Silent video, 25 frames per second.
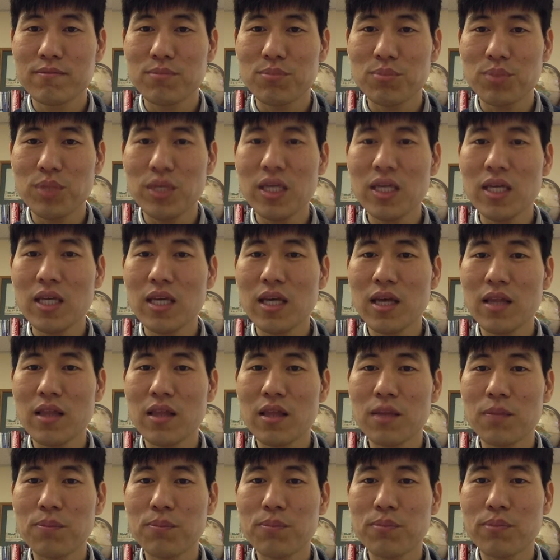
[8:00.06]
be in
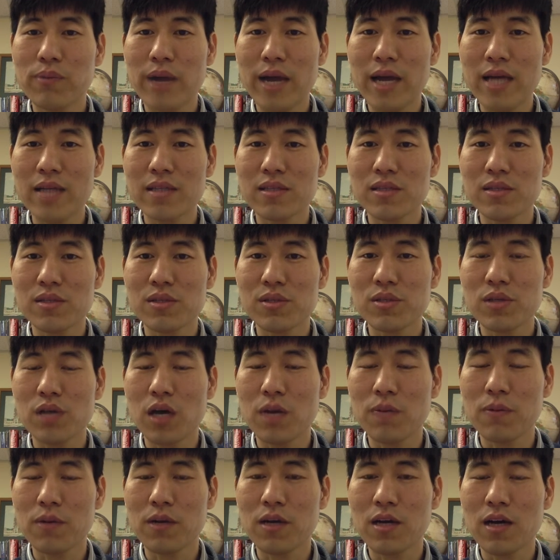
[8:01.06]
the presence
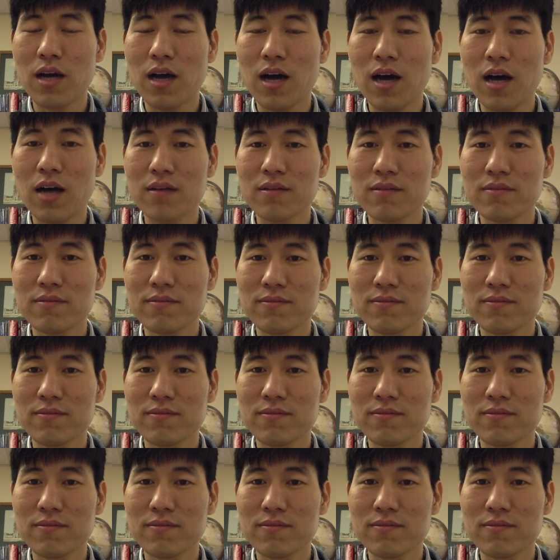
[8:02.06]
of God.